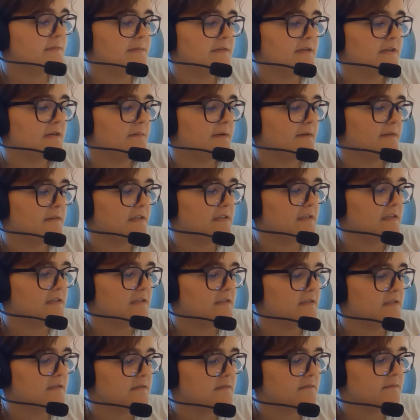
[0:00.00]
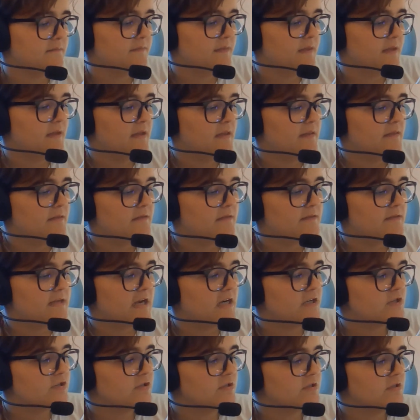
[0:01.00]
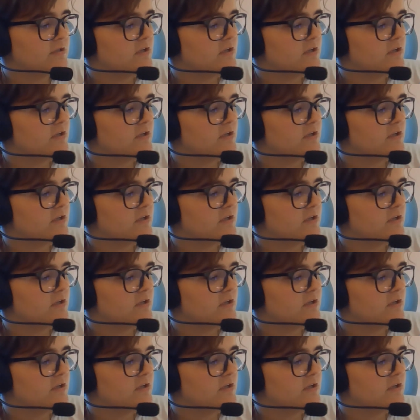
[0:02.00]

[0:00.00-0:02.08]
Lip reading: to be done about the heat. There's actually